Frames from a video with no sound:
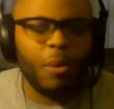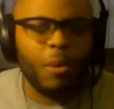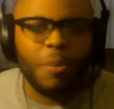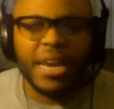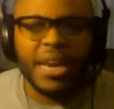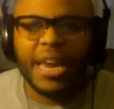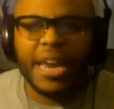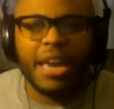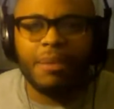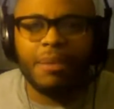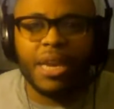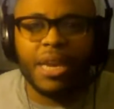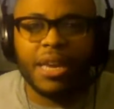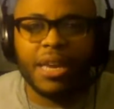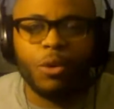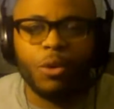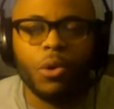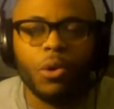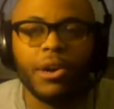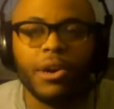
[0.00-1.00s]
Beta-Hamian
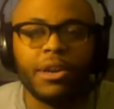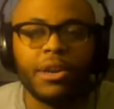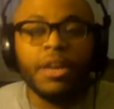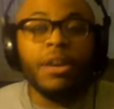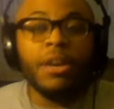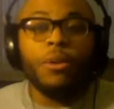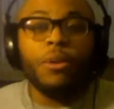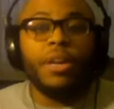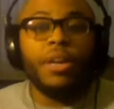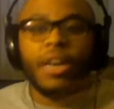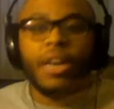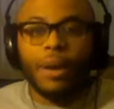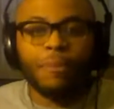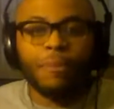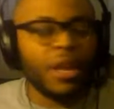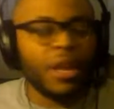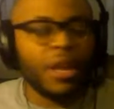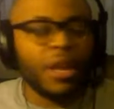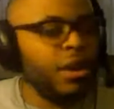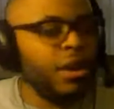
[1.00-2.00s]
award. Well, anyway,
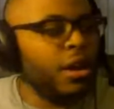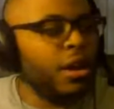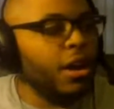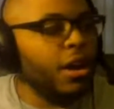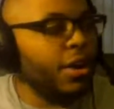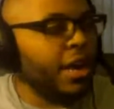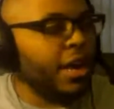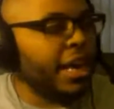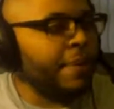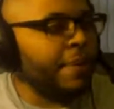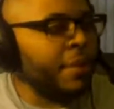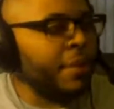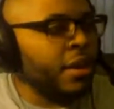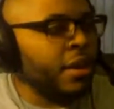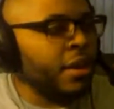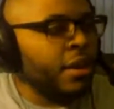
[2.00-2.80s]
okay.